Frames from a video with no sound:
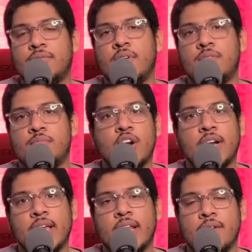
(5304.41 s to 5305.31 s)
of
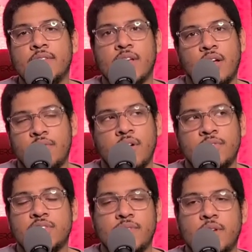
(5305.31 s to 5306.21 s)
marketing and everything of, of
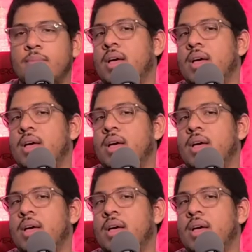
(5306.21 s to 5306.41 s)
this film,